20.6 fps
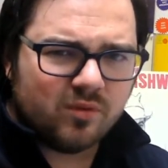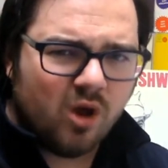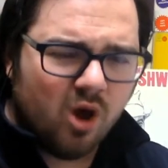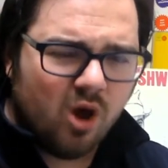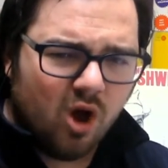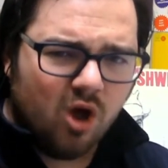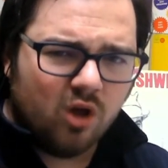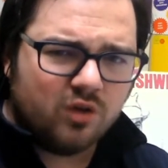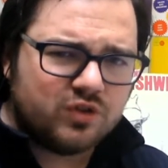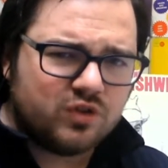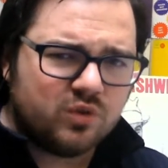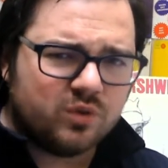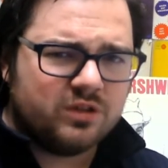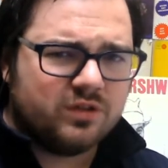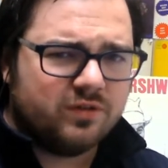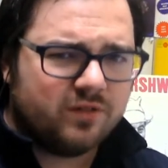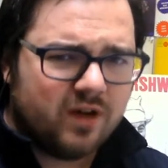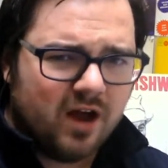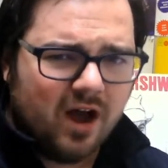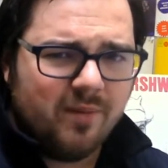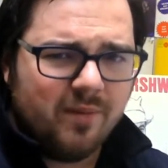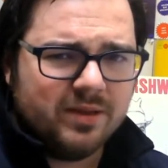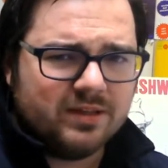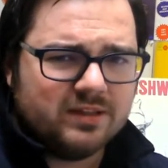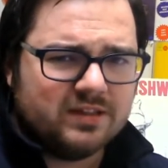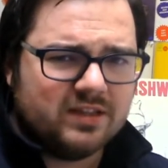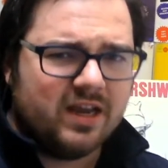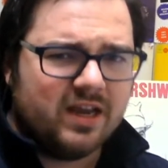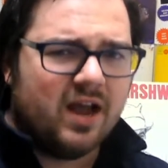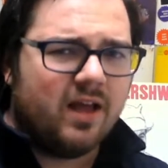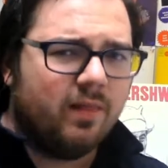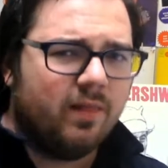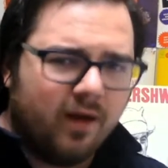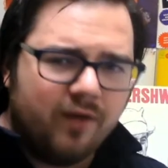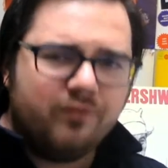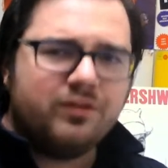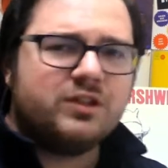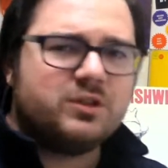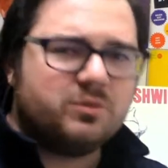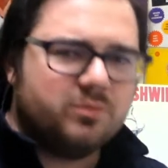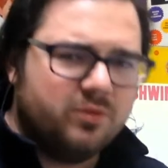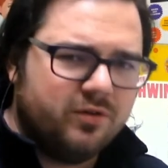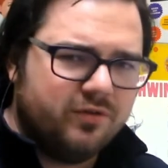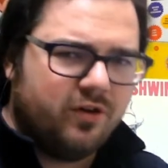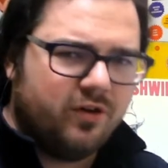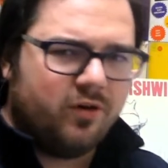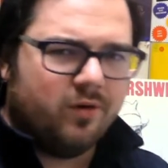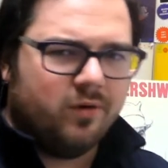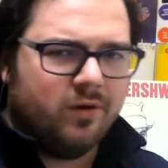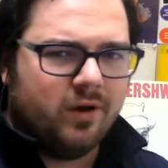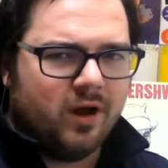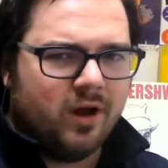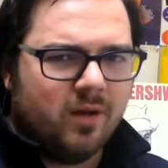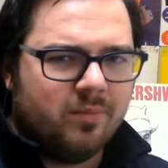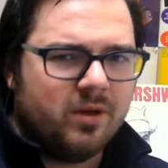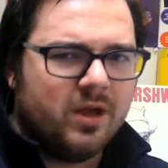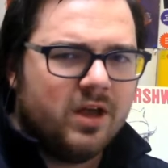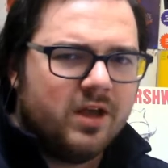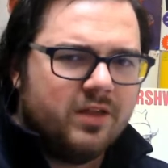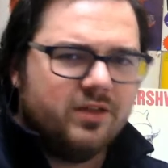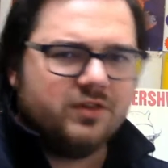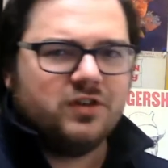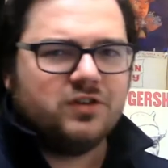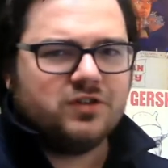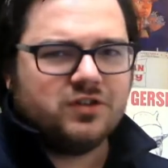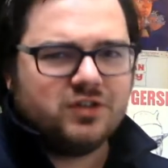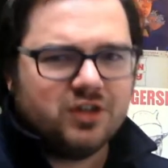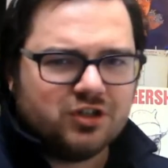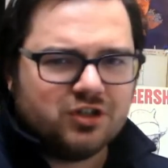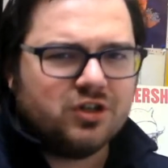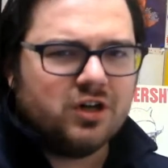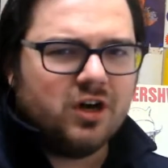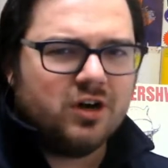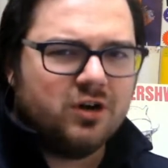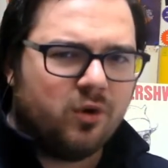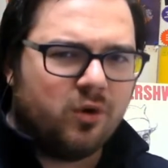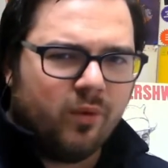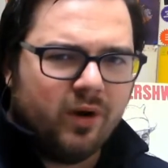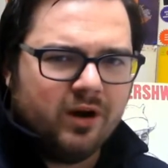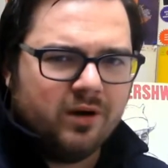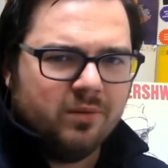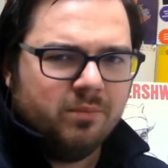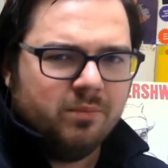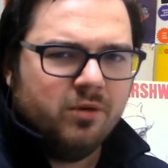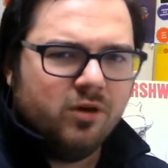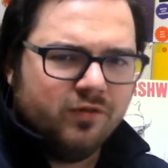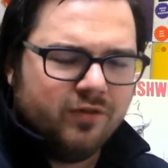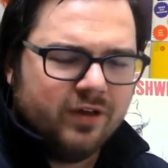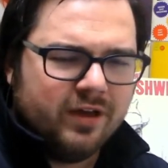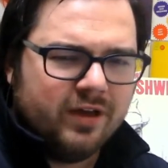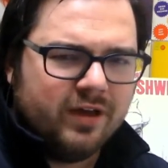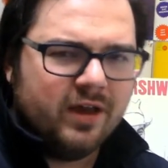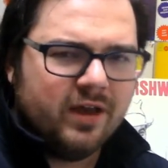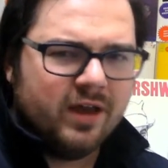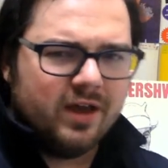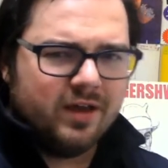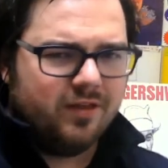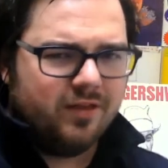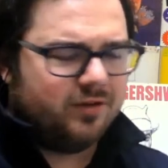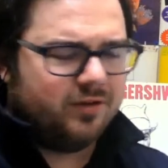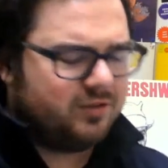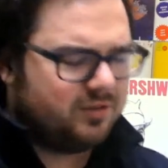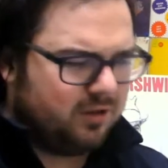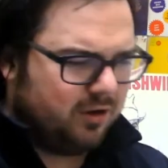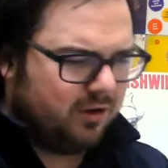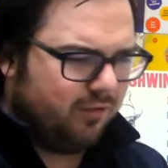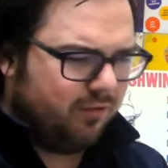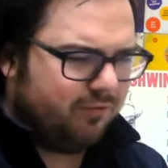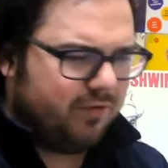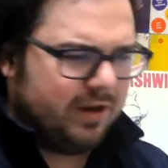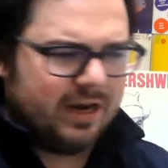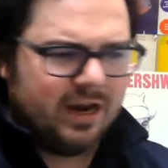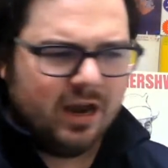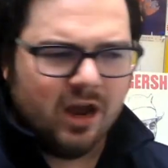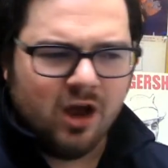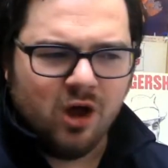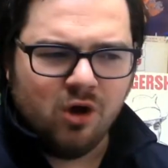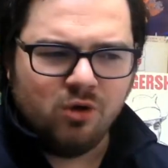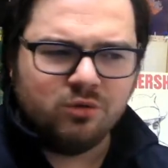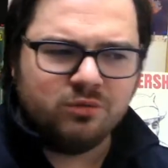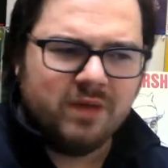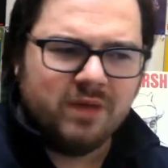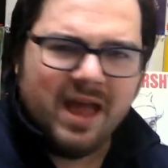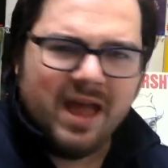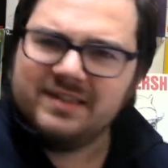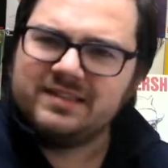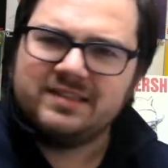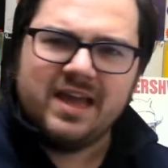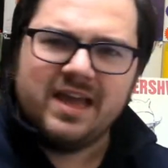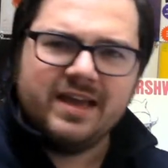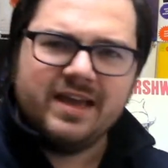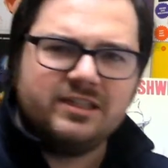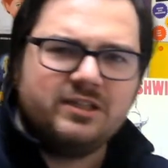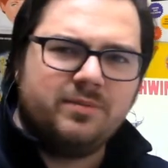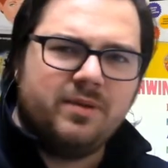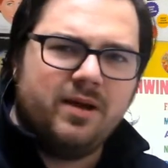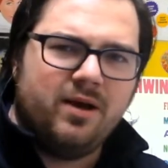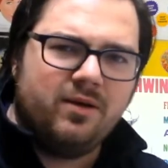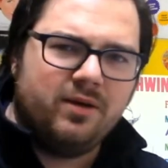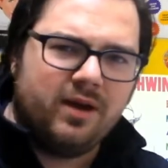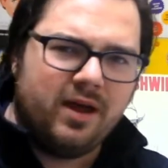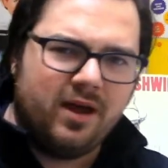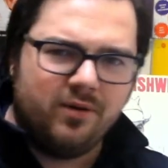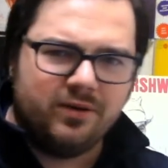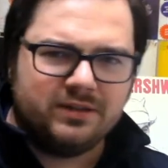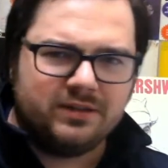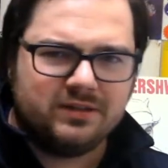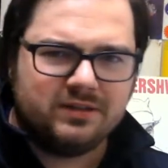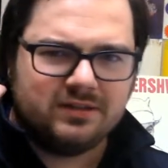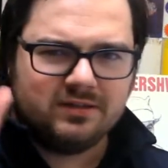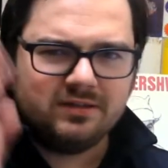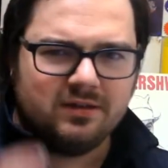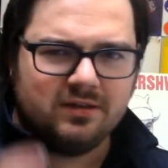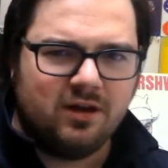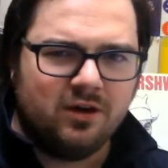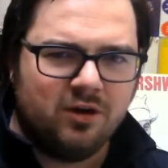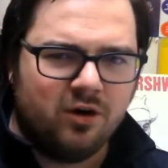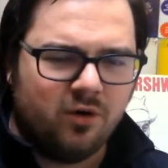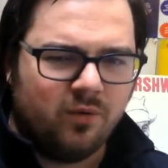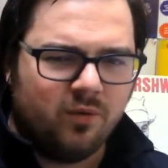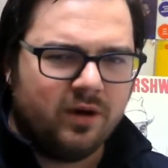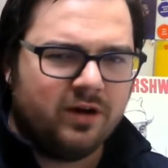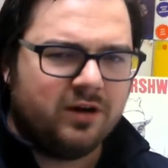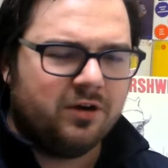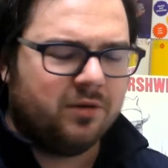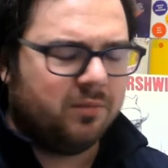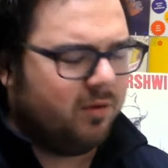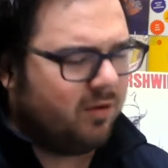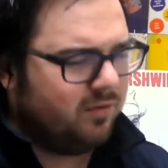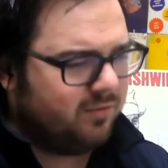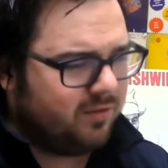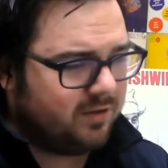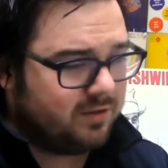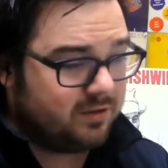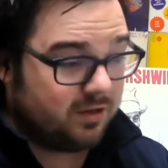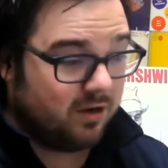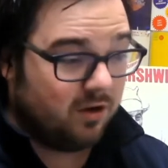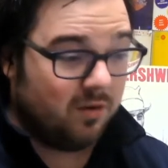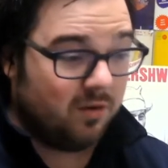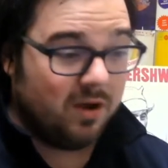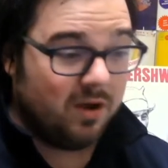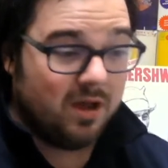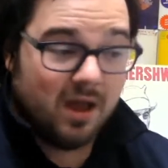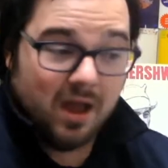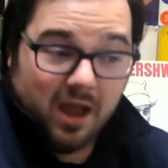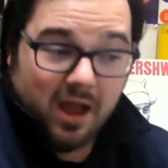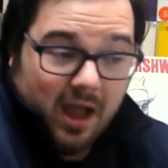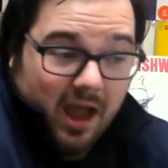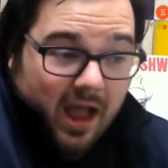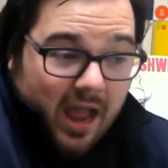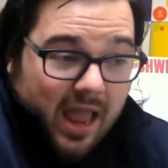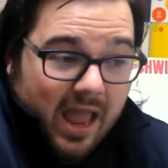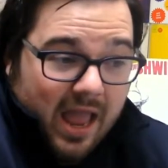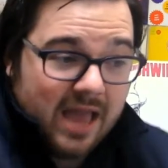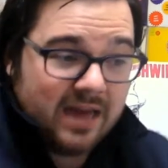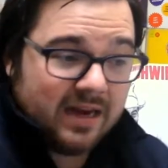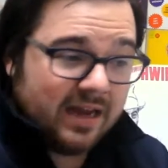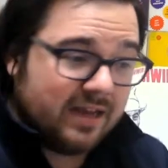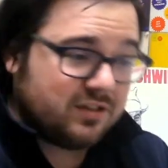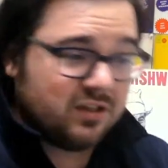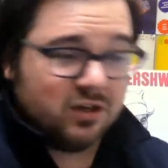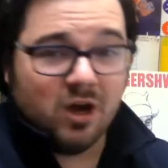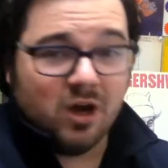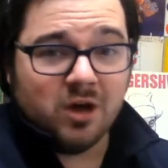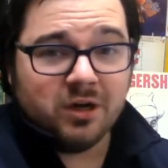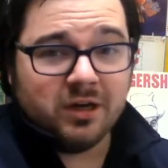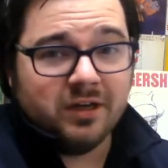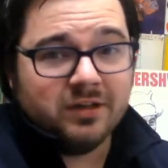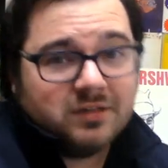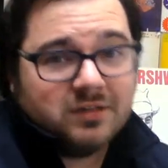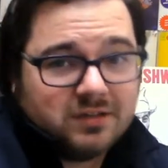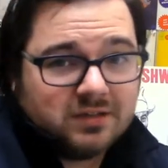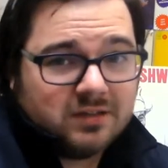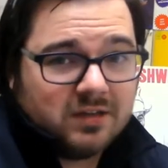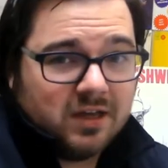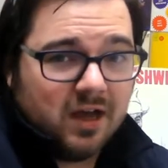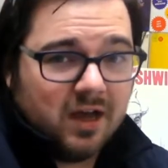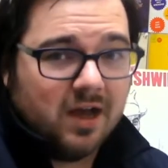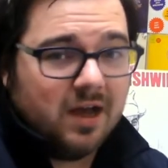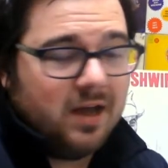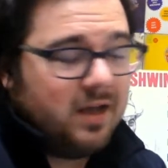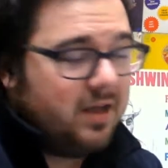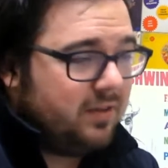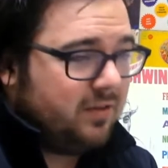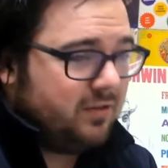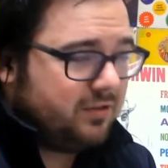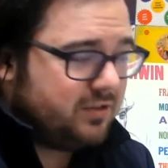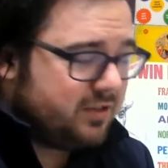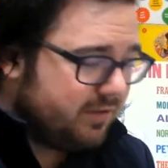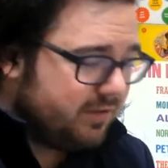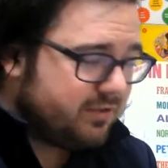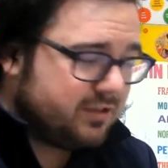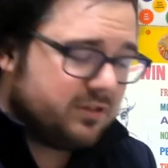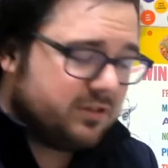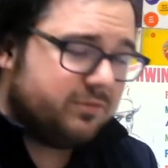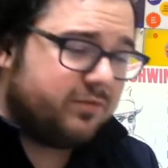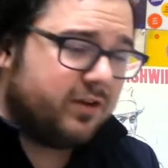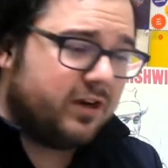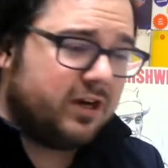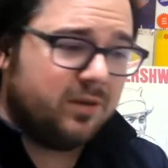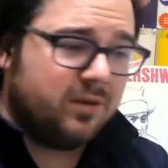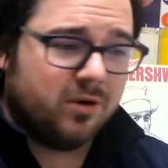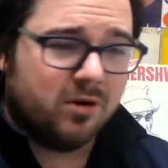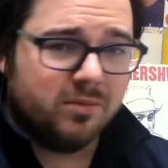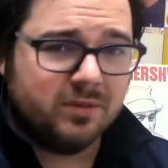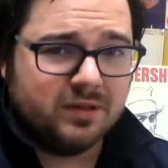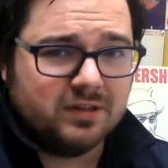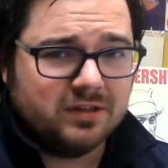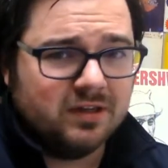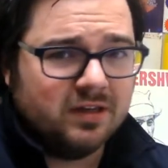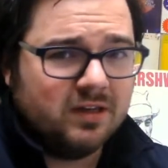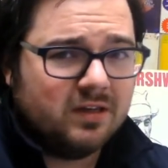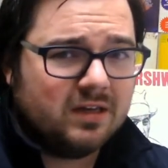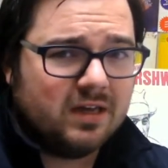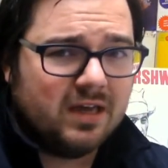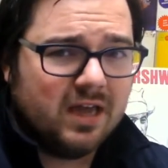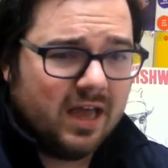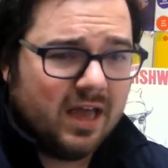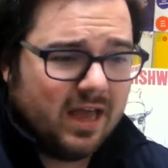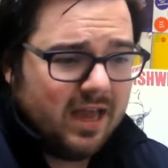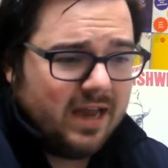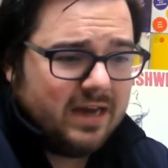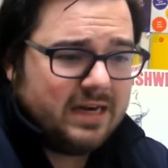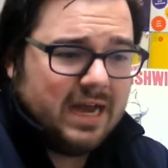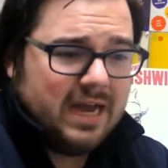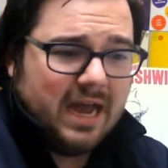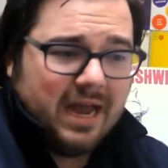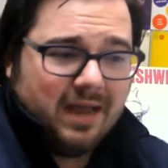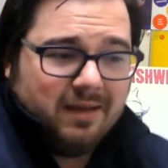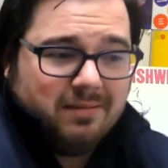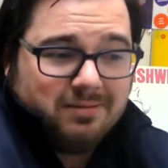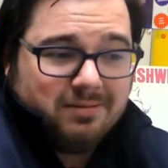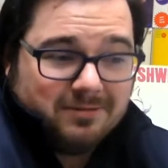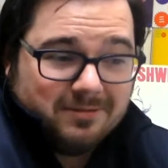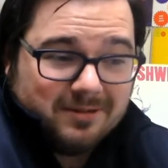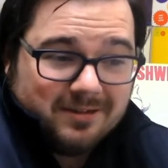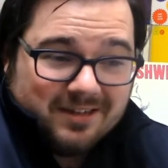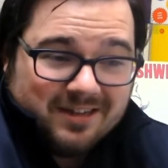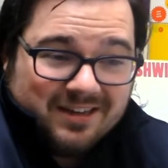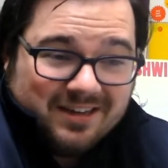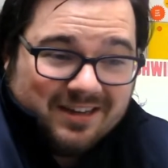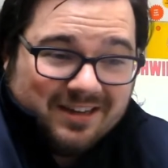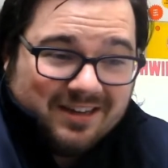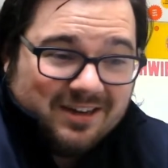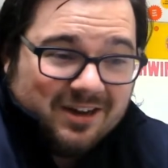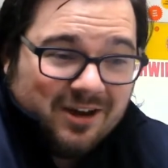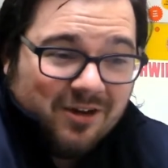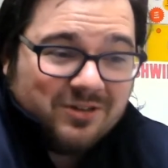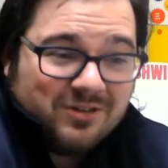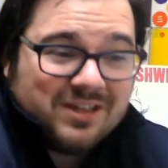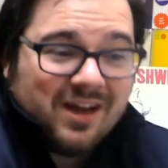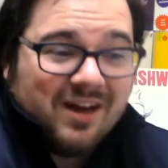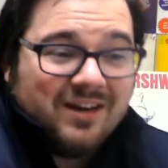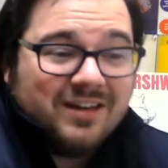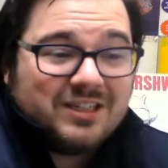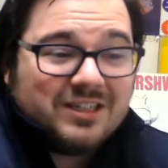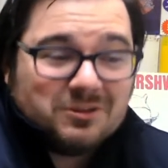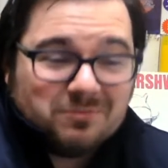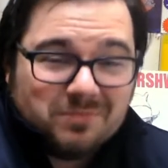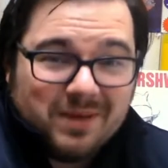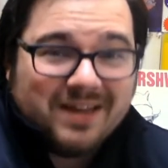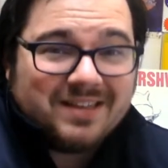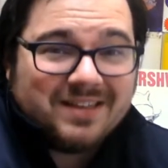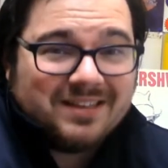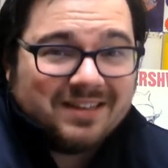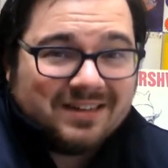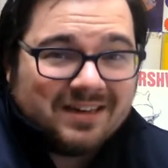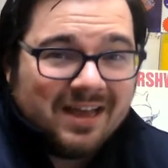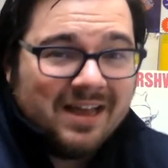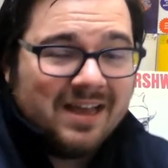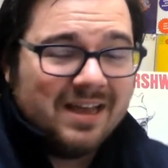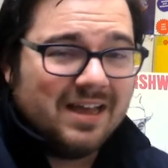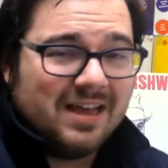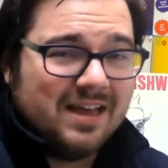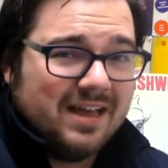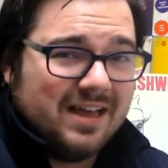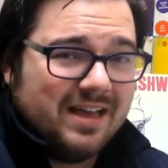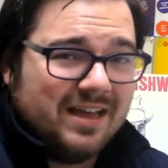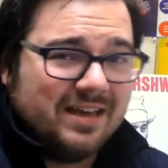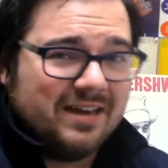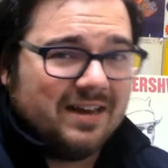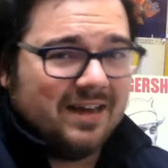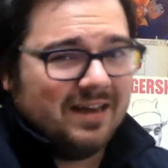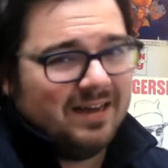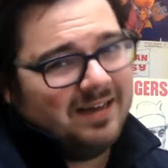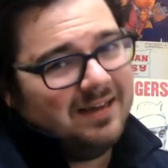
all sorts of comments saying, "I love this movie growing up. This is such an underrated movie." There's video essays about how it's an underrated movie. So it has an audience. There's definitely some funny moments in it, and I, you know, it was unexpected at